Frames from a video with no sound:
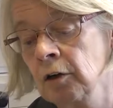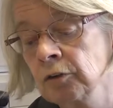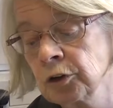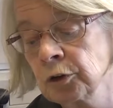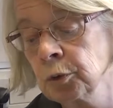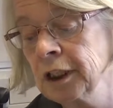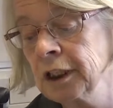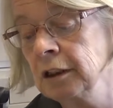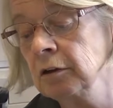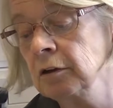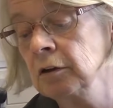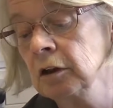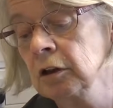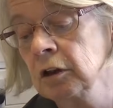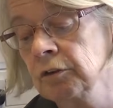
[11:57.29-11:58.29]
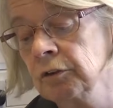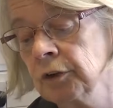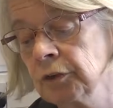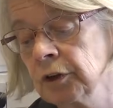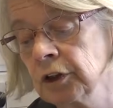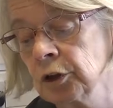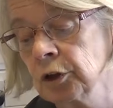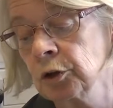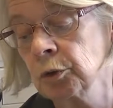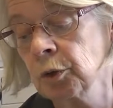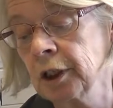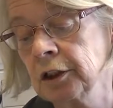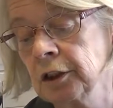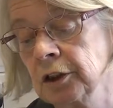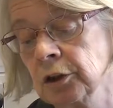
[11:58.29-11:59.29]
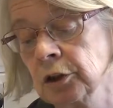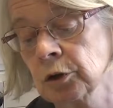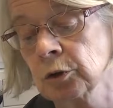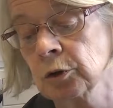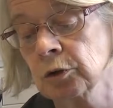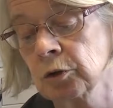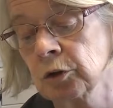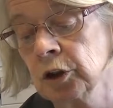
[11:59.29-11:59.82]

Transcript: Sweden, 52 to 82,